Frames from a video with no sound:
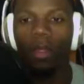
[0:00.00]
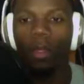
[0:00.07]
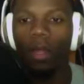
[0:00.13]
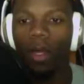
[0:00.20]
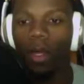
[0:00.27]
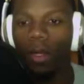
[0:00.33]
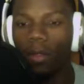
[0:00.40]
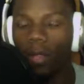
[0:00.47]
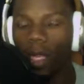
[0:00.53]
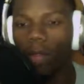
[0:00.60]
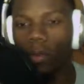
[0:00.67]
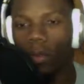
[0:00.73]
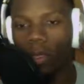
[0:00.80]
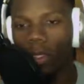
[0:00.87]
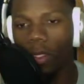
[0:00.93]
Oh, not
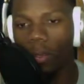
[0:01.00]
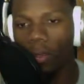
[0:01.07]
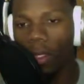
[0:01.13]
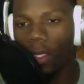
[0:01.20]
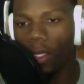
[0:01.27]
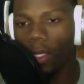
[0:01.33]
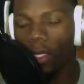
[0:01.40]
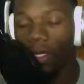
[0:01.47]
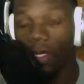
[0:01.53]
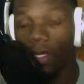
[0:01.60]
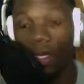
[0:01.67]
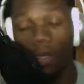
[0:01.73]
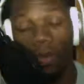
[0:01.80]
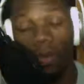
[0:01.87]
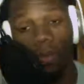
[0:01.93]
really, man.
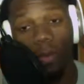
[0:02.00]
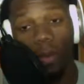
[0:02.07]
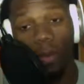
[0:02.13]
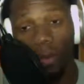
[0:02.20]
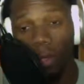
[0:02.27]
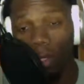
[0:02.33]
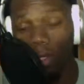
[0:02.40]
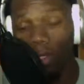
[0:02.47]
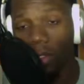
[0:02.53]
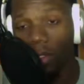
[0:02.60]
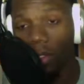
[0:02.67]
Now with Butler,